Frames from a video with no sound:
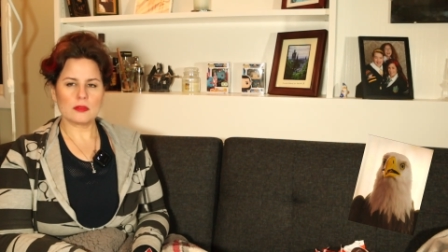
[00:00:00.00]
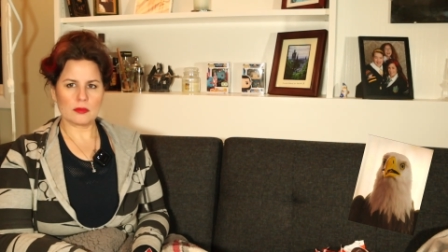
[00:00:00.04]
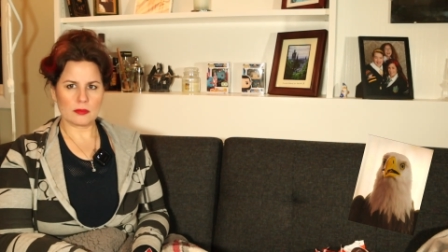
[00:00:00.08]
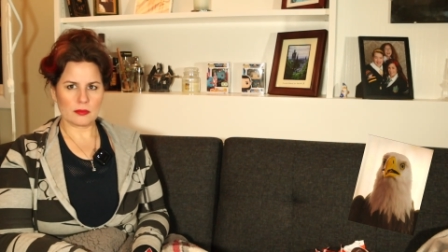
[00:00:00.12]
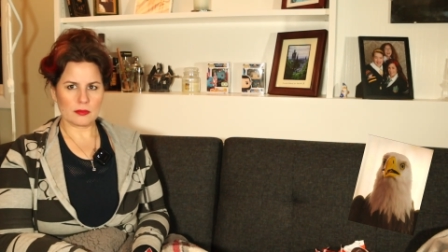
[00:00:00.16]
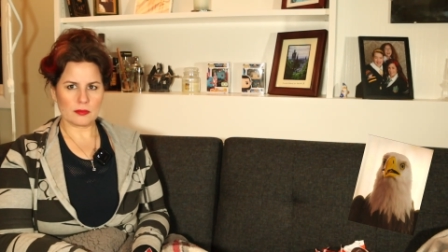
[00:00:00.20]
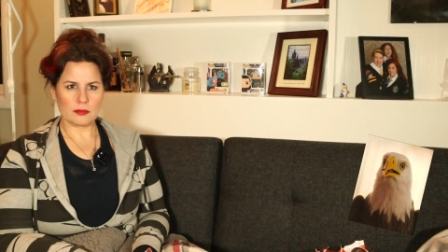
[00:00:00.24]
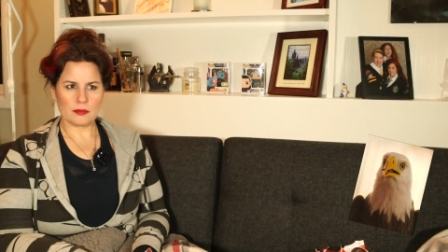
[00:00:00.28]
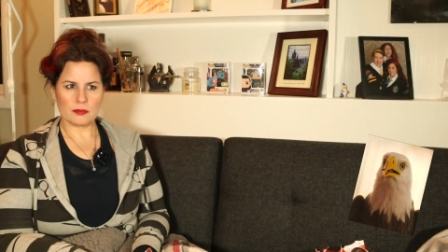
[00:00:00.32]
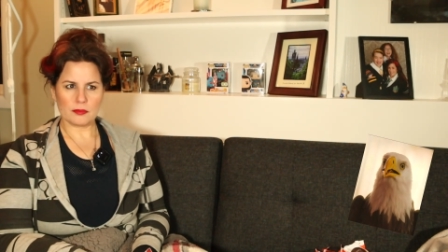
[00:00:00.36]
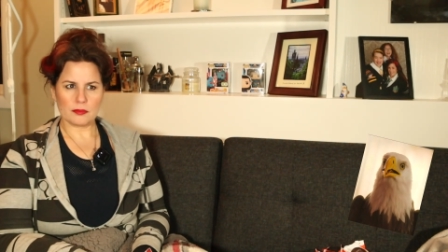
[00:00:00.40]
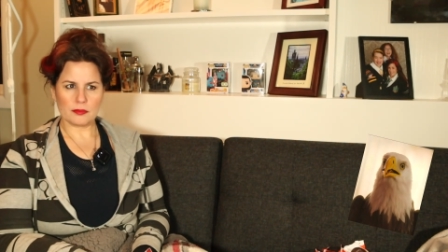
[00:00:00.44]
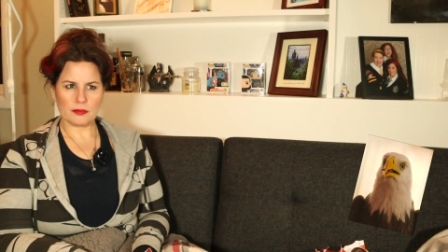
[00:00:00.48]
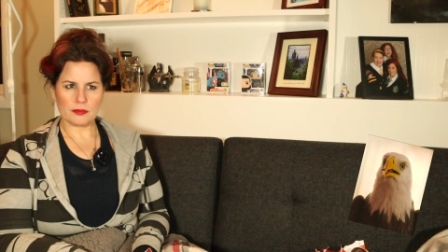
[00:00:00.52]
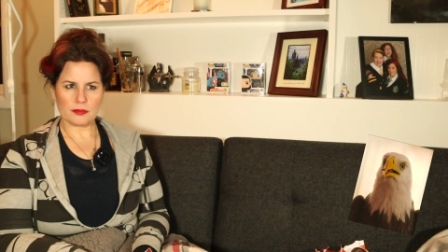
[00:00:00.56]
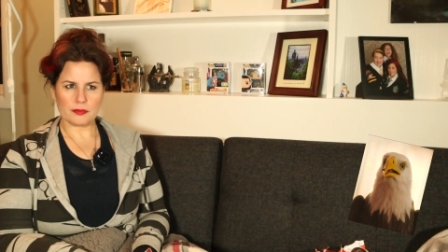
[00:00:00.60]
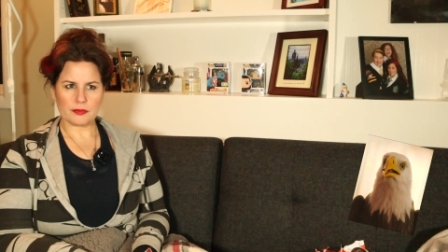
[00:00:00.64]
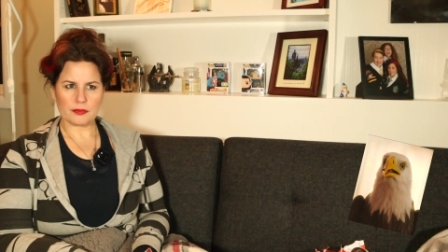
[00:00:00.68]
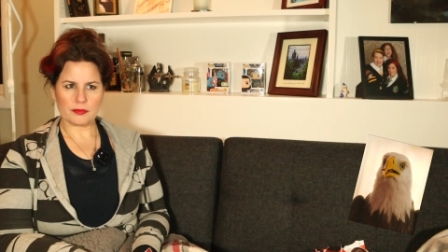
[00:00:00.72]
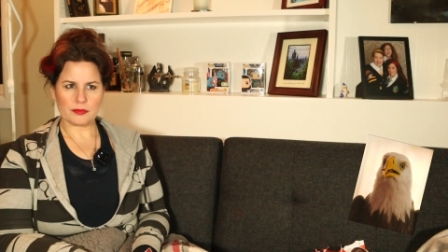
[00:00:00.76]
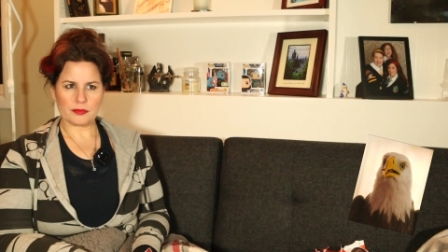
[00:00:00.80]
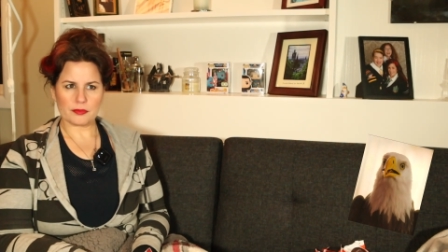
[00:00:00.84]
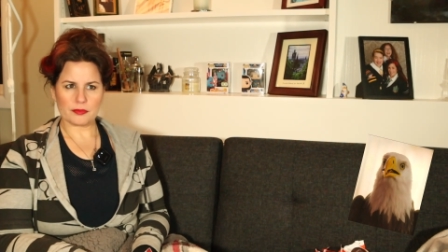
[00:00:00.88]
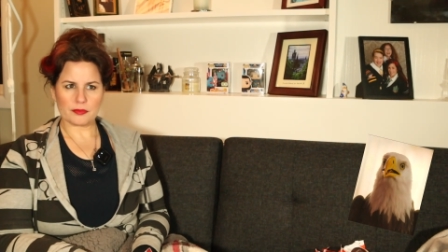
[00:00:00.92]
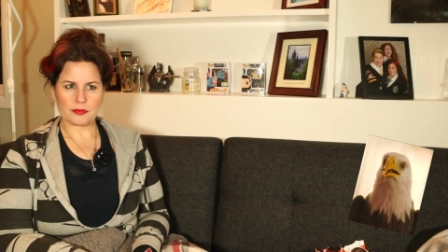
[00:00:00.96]

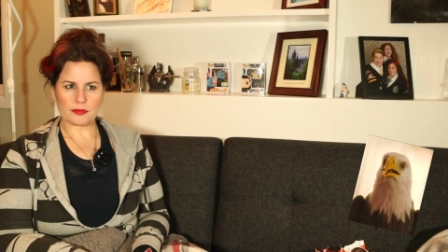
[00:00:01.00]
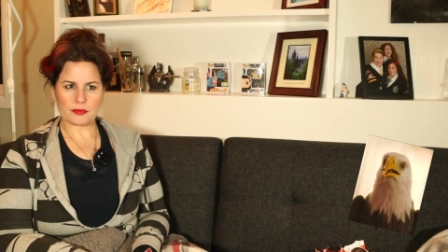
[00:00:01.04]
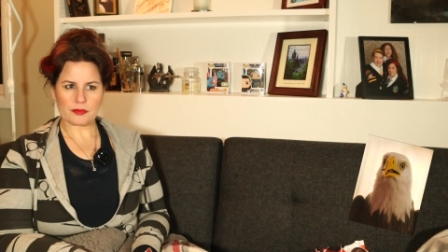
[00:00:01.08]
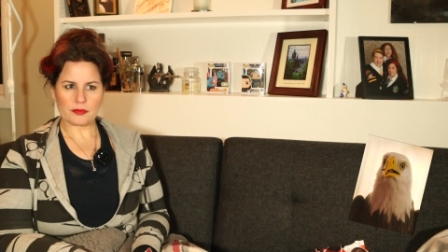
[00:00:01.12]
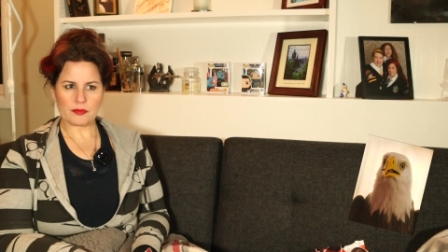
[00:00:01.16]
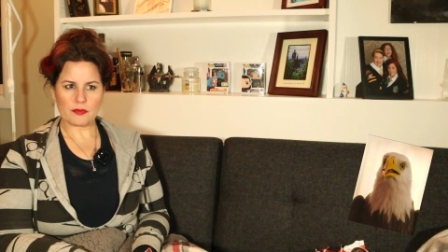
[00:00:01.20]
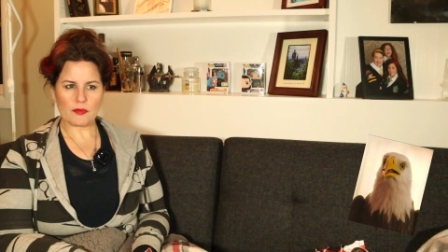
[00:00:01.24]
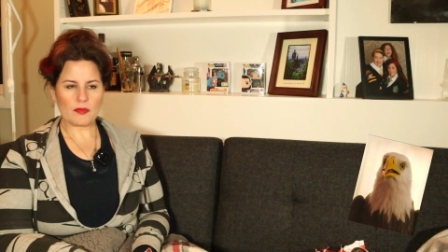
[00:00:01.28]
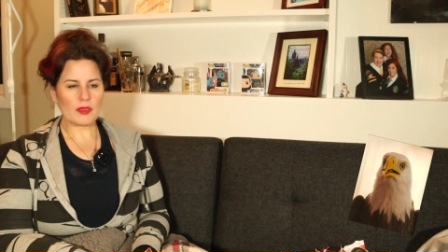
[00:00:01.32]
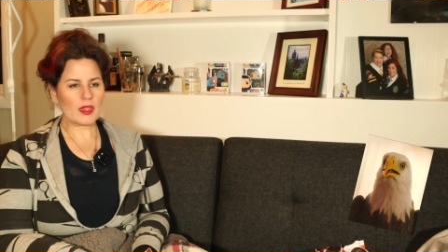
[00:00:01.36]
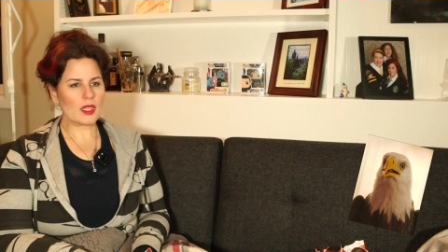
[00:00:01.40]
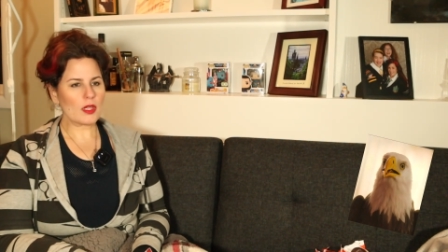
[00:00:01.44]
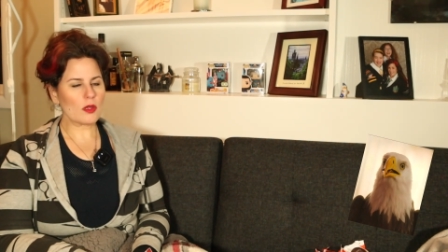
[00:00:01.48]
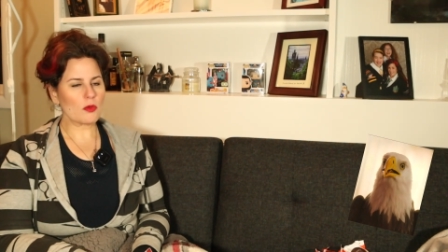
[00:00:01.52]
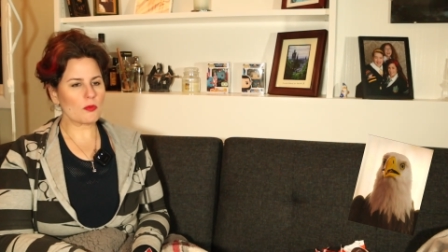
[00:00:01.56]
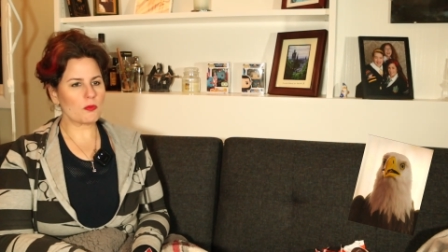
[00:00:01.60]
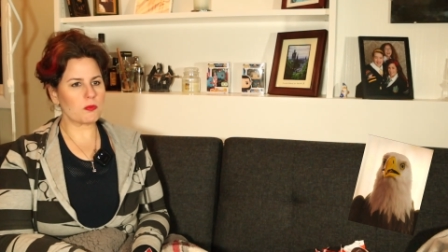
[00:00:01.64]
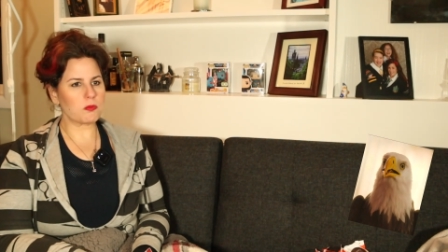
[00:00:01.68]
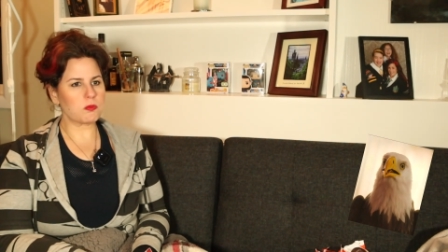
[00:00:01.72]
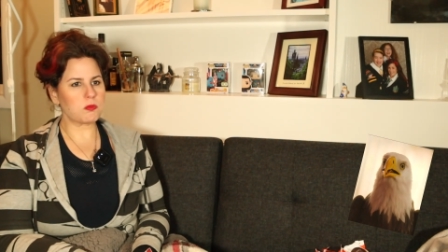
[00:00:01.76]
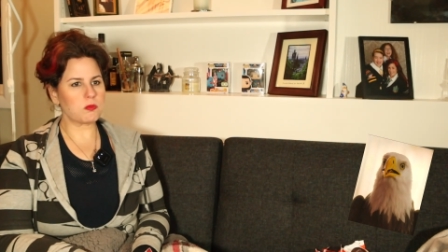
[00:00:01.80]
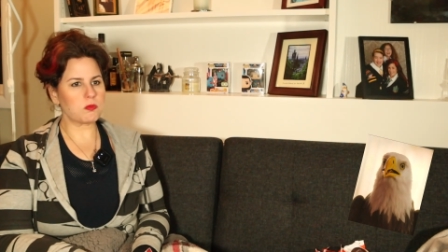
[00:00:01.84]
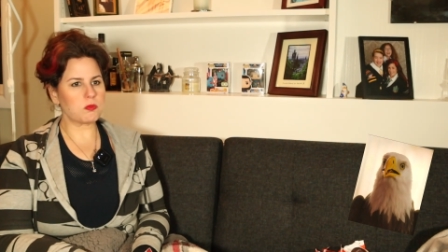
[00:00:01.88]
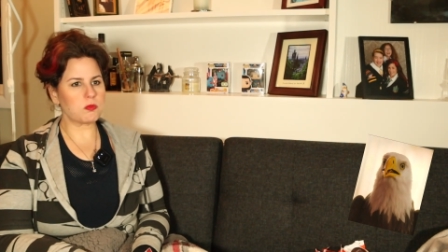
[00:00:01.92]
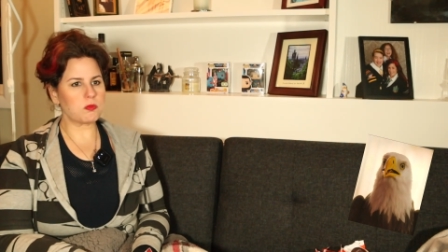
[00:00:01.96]
butterfly's only food
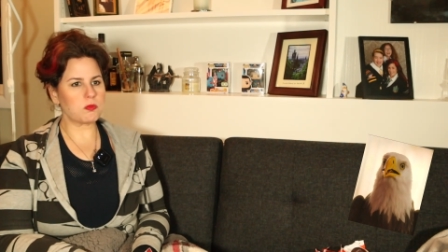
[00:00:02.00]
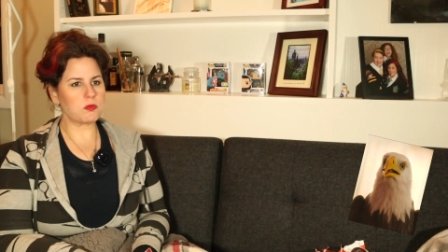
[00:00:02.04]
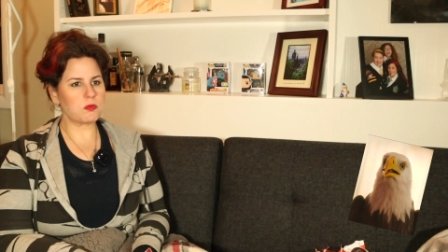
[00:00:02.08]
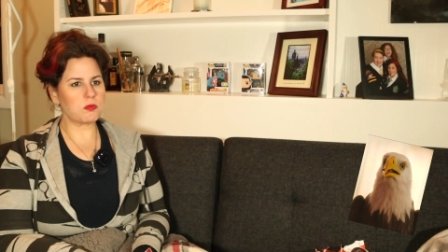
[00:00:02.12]
source.